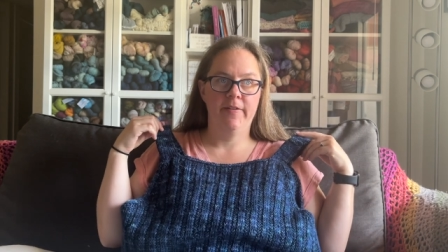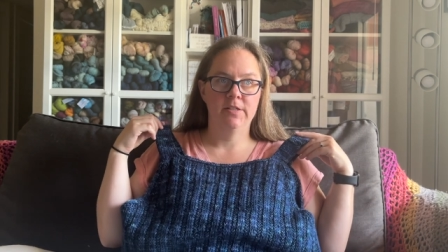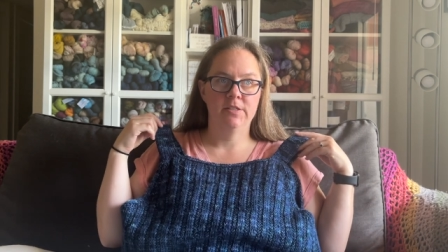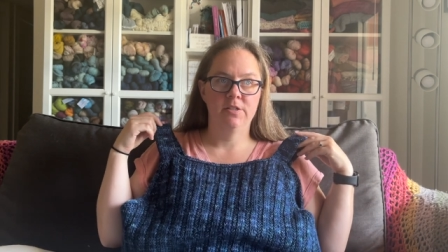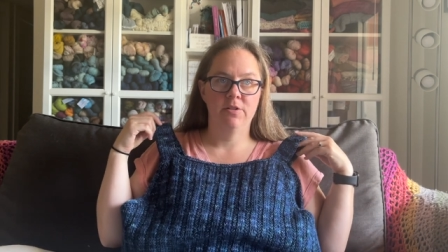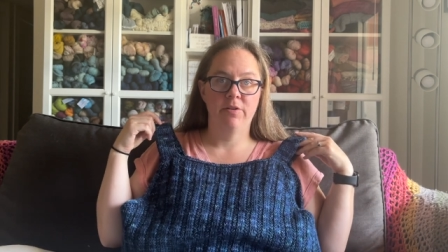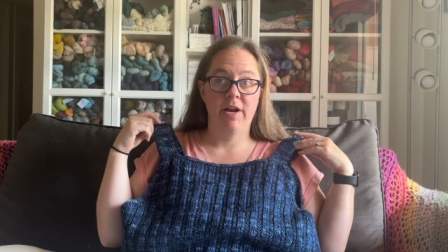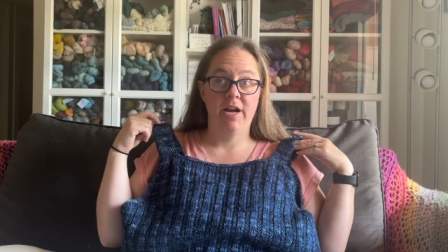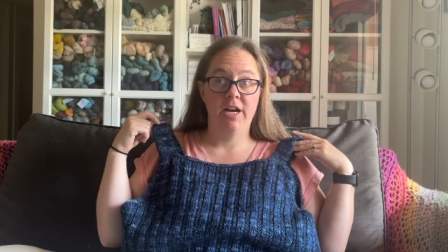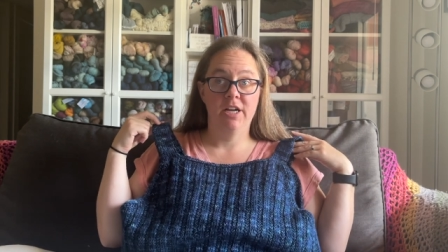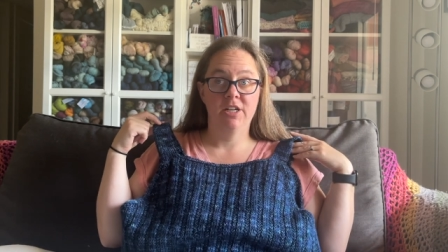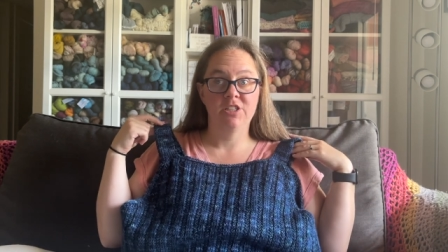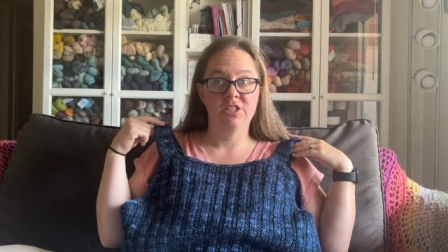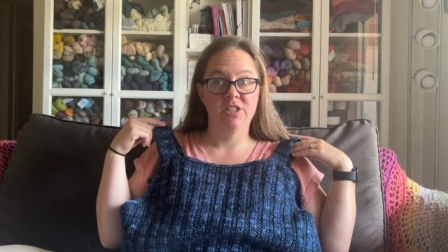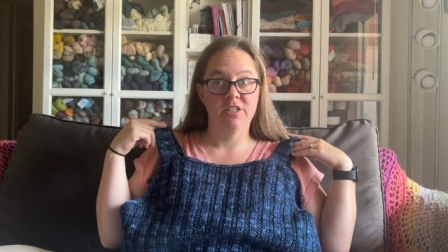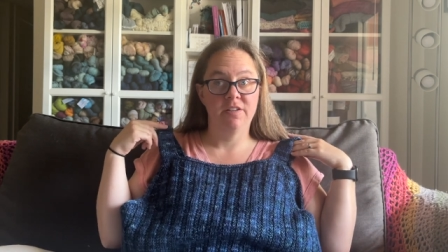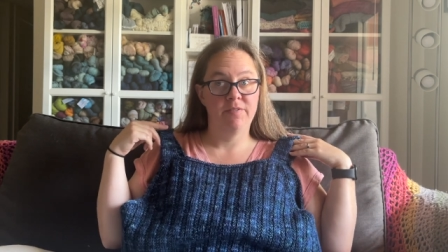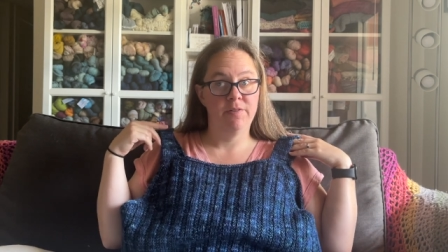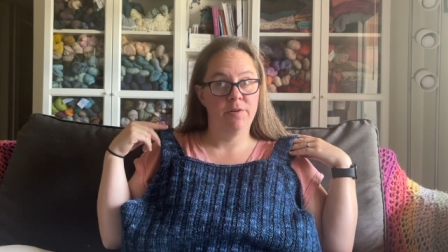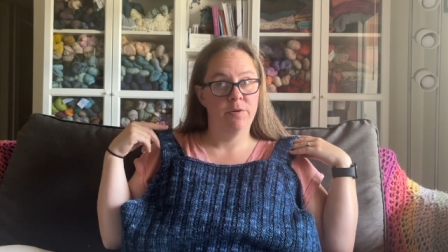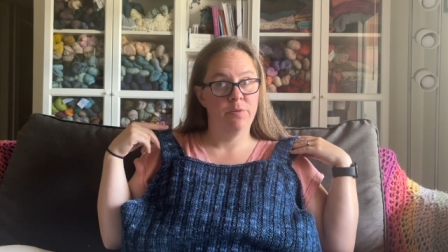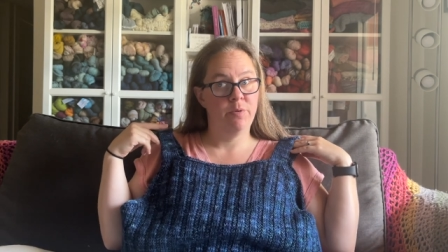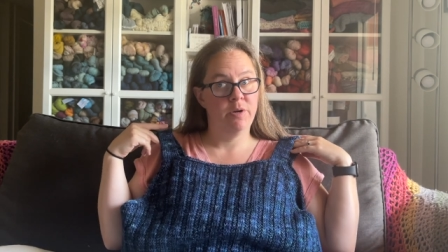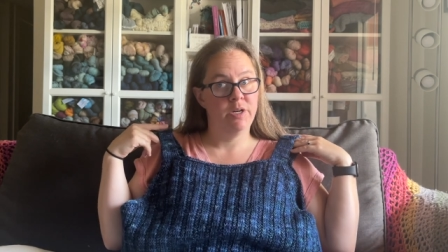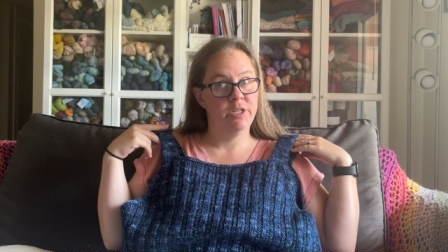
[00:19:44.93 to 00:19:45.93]
So Ashley, if
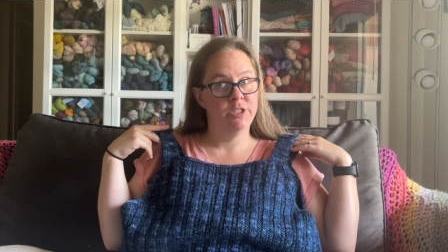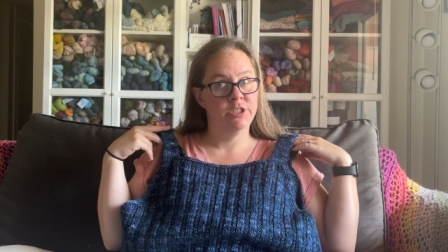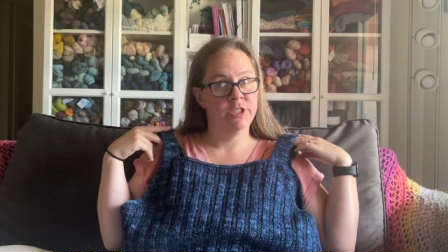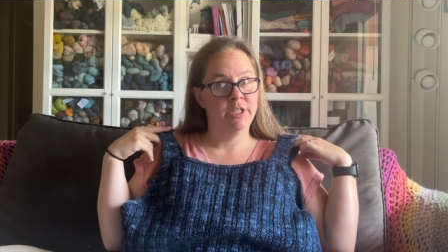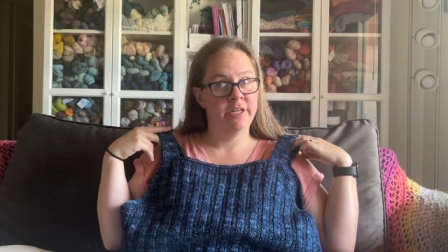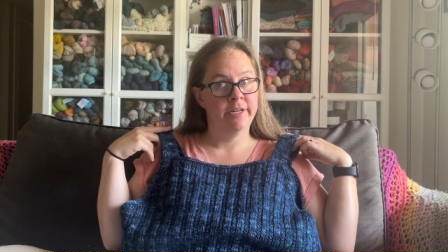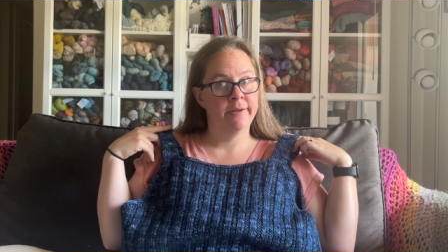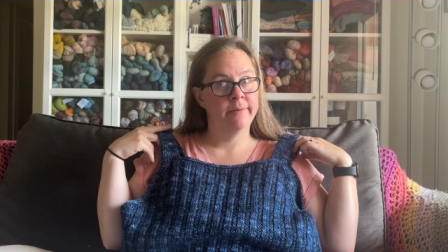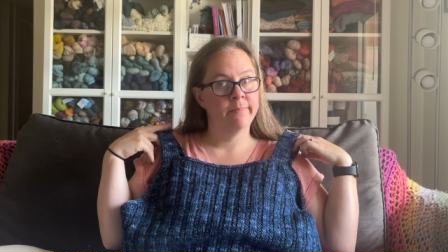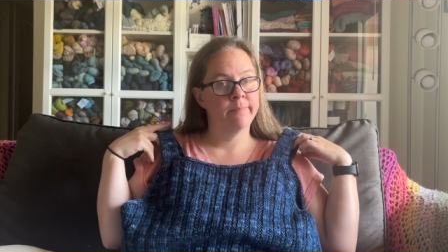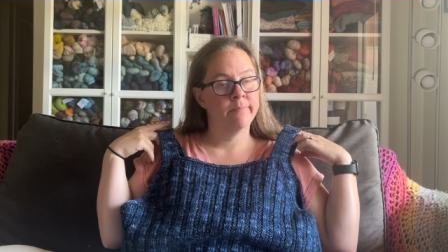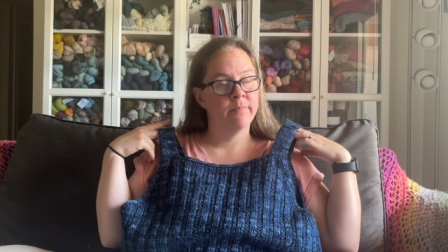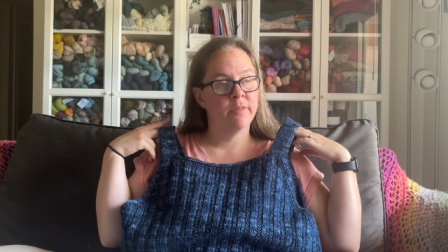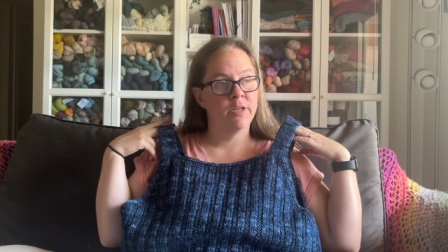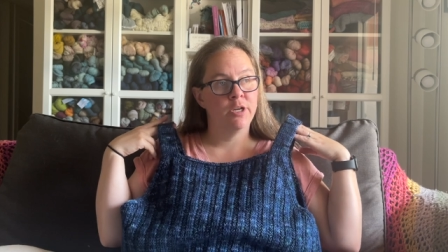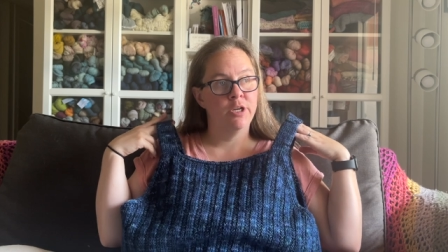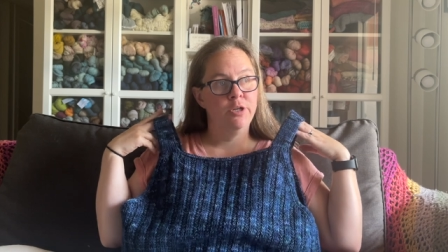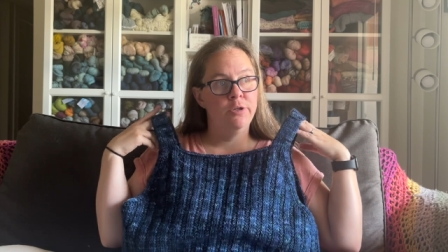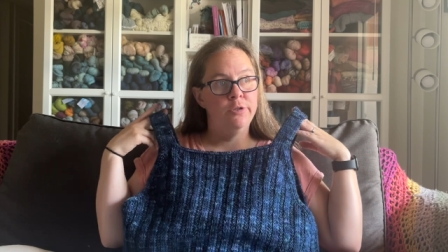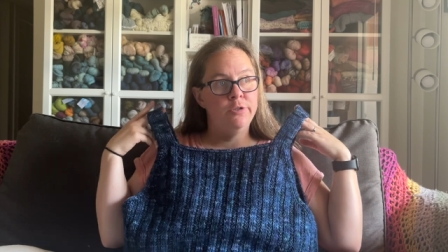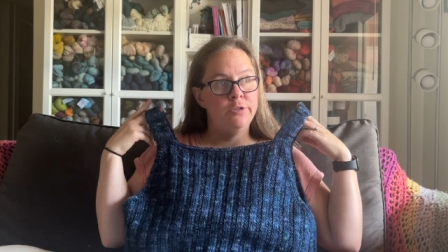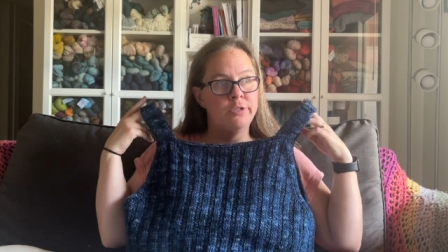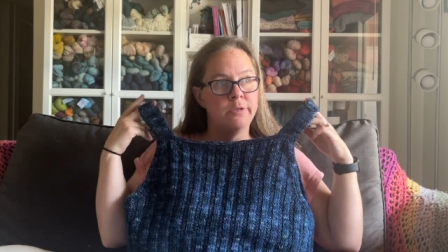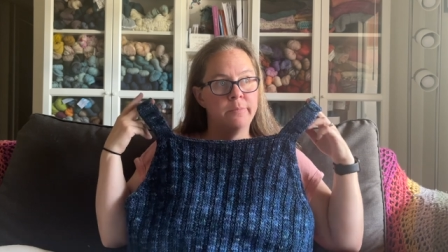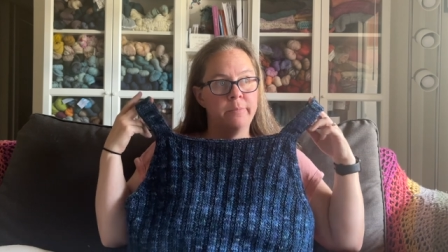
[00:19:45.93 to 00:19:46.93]
you're watching,
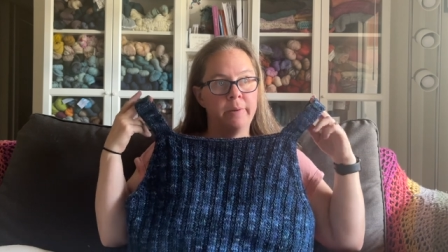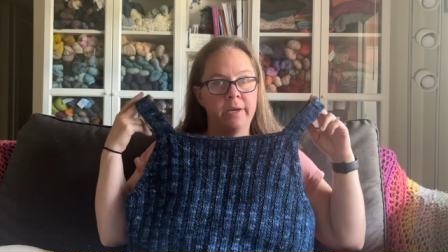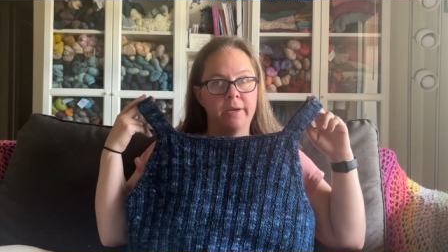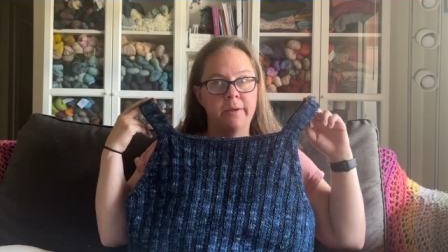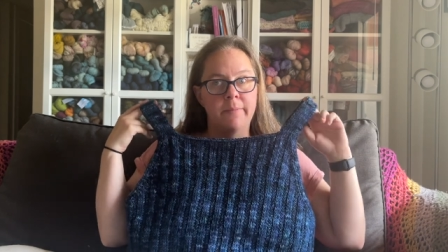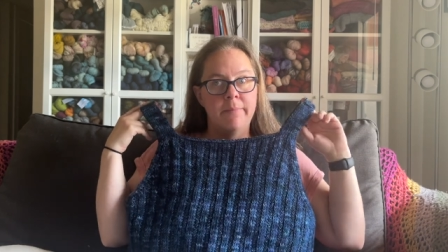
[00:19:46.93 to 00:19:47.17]
you should make